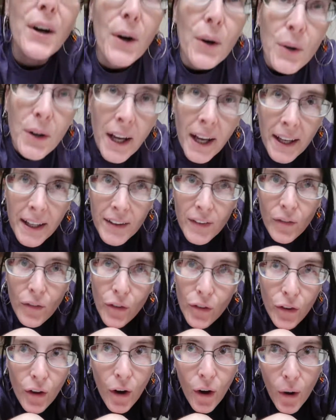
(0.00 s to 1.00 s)
okay,
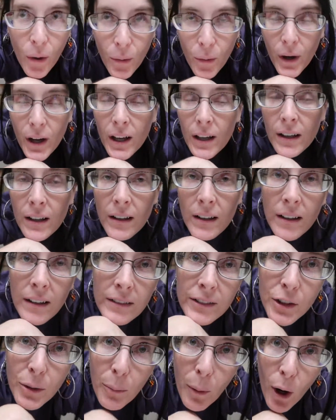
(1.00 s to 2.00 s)
so
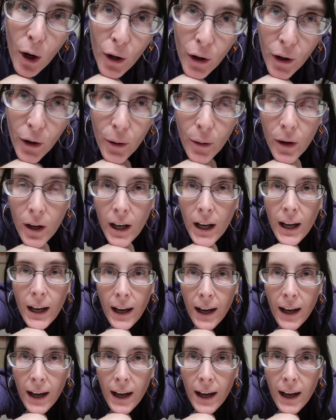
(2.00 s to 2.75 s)
tomorrow